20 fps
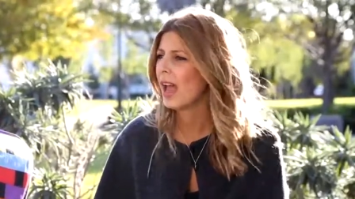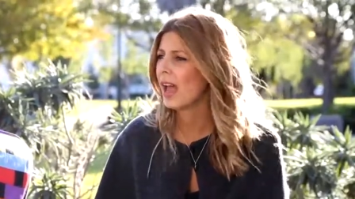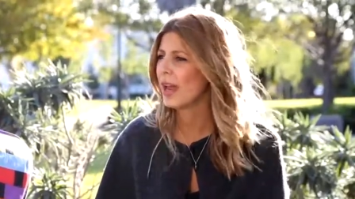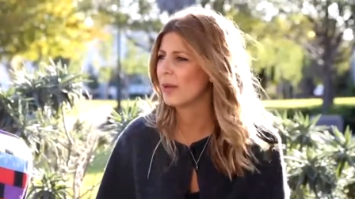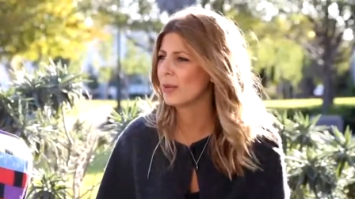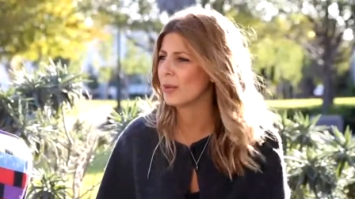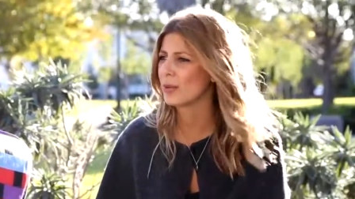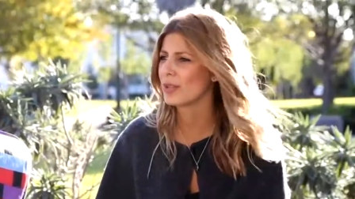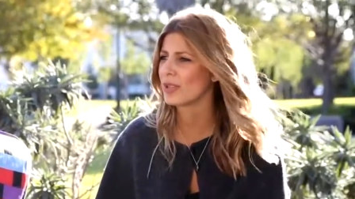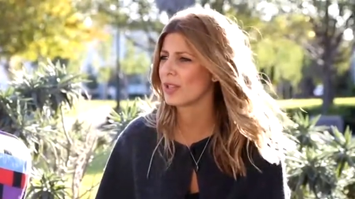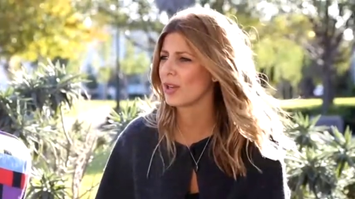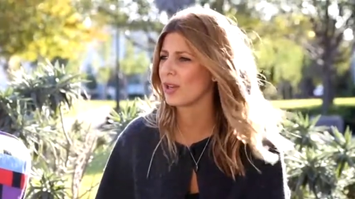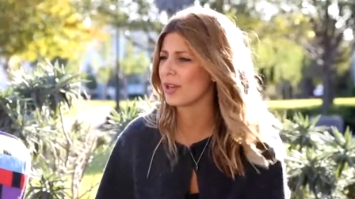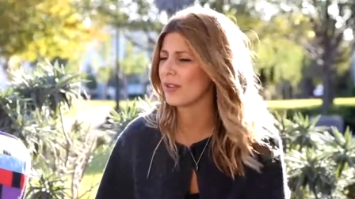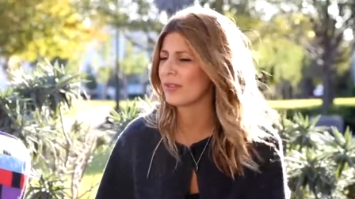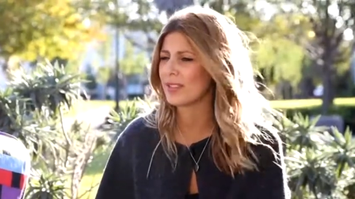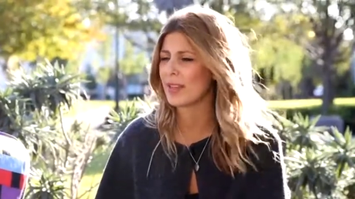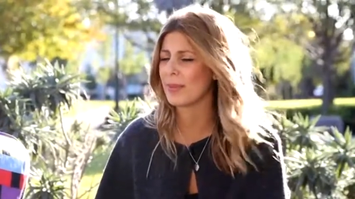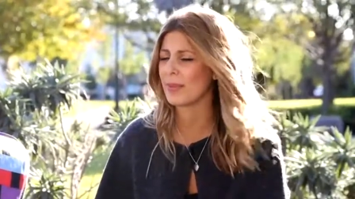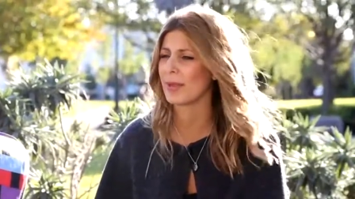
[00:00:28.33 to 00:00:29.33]
And also,
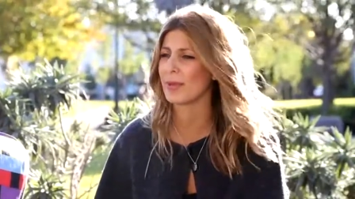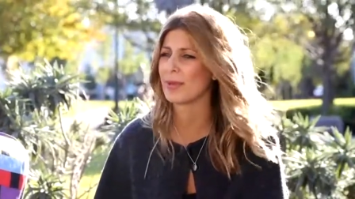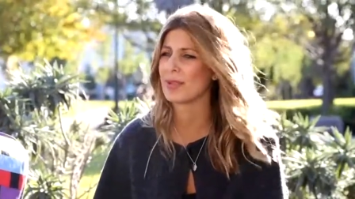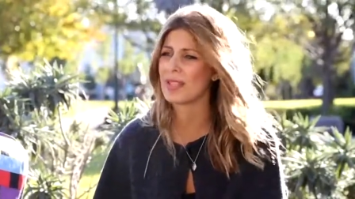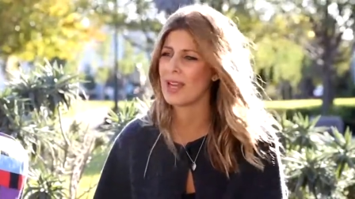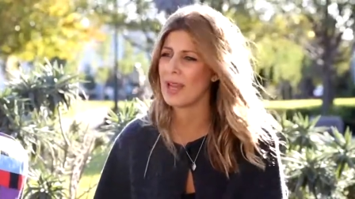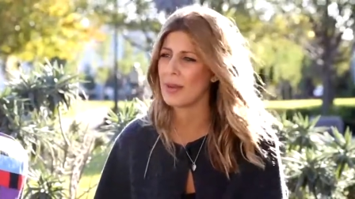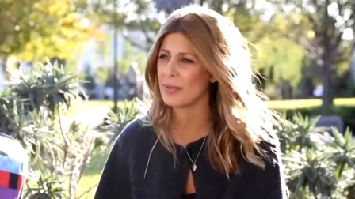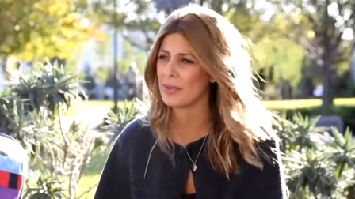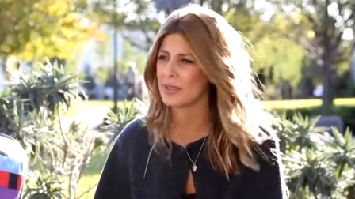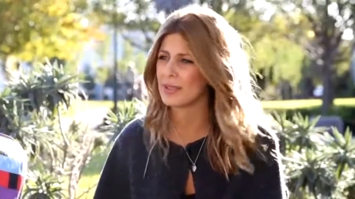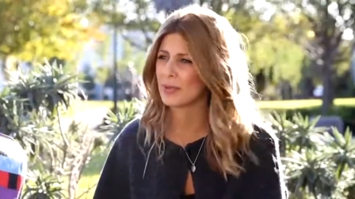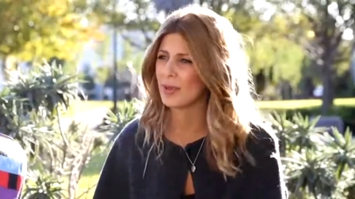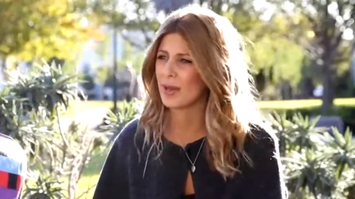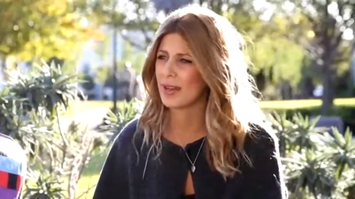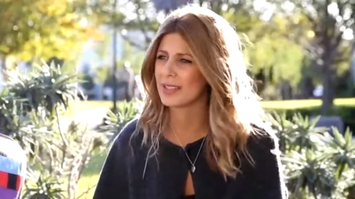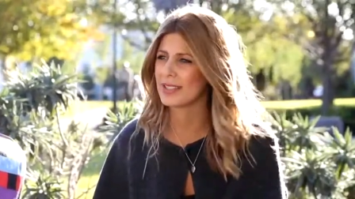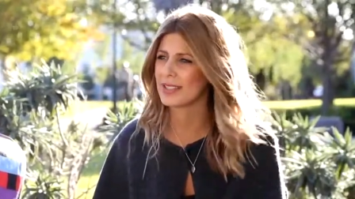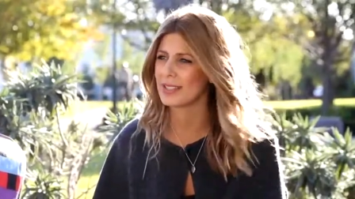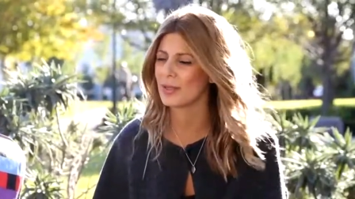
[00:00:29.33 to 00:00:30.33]
if something was to happen to
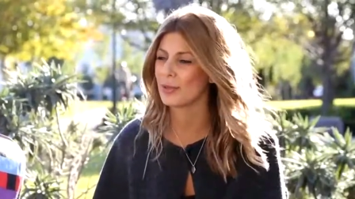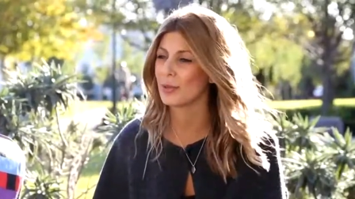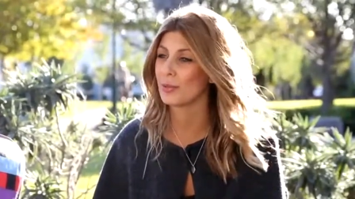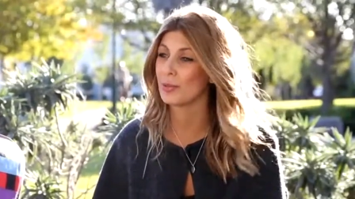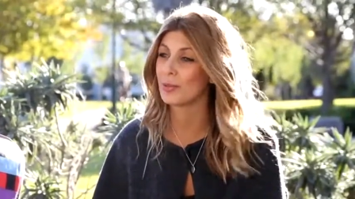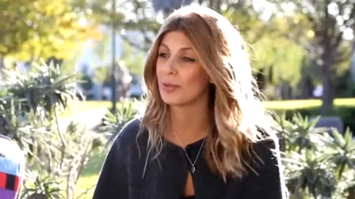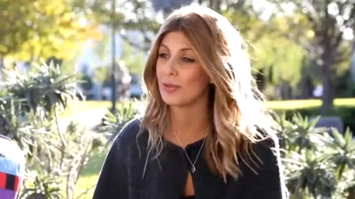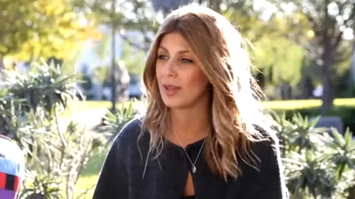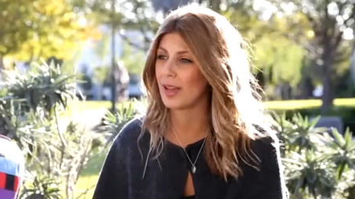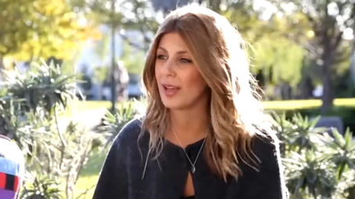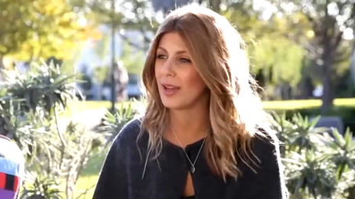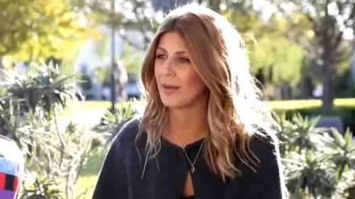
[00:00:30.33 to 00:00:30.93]
us, who would